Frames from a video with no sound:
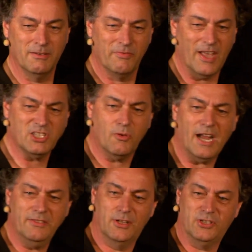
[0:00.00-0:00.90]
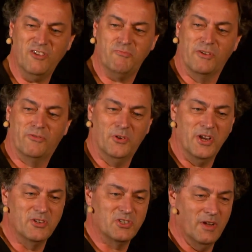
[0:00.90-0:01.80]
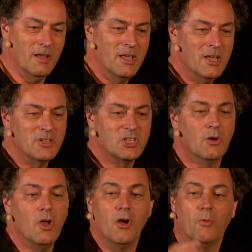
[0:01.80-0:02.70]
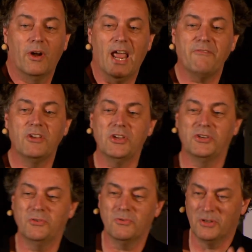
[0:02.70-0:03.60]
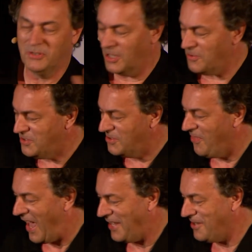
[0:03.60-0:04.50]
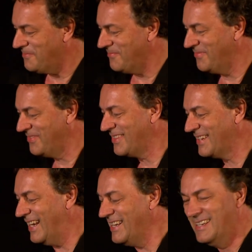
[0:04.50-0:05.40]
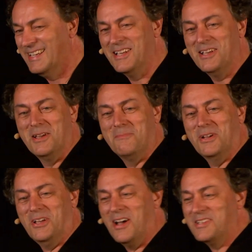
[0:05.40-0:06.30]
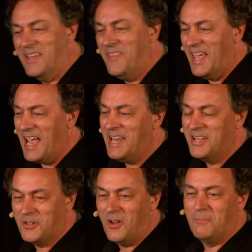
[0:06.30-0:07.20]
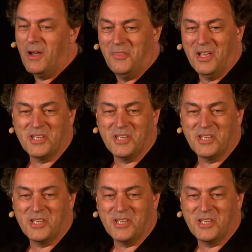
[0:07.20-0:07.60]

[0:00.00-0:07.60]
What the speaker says: That's quite an achievement for an industry. So whatever you do, don't do that. Okay? Because in the end, it's all about this.